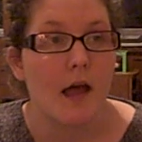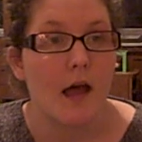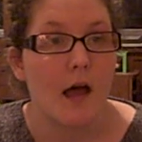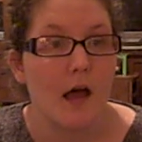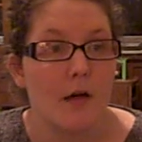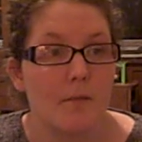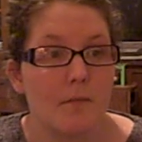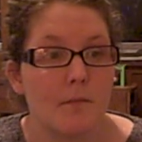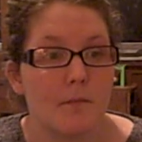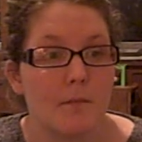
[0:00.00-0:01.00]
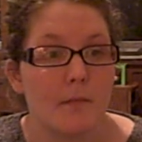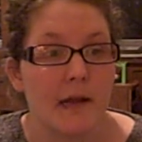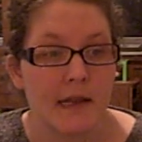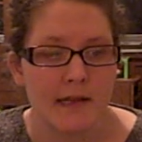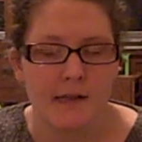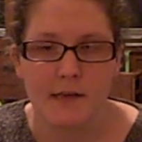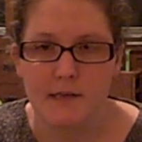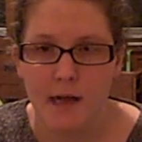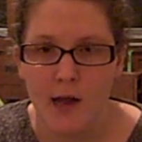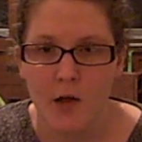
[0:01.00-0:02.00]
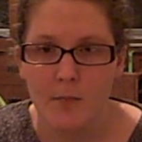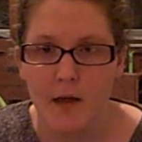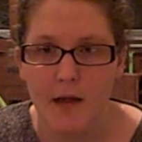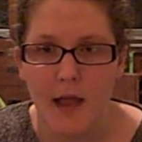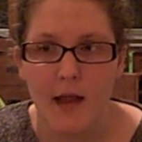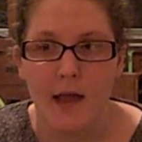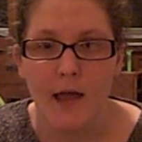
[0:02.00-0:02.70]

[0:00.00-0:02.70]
Um, and he had stayed home that day